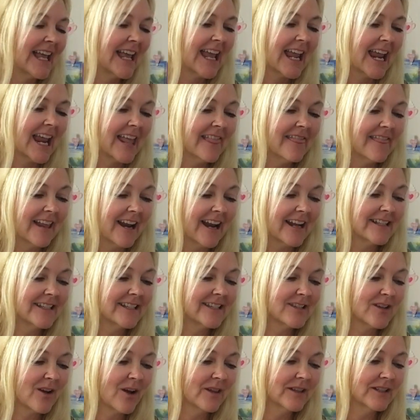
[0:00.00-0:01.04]
And then I
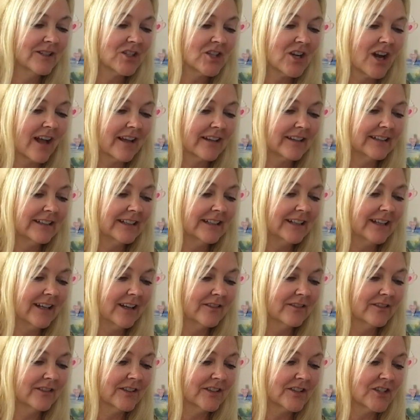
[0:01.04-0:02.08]
saw the chocolatey
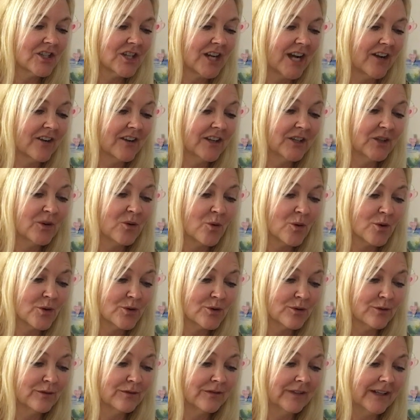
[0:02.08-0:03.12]
covered cherry
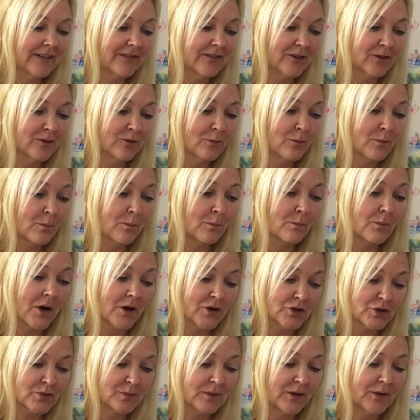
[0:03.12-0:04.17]
cordial flavored
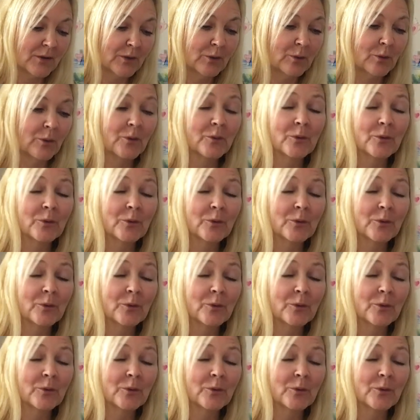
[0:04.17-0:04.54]
marshmallow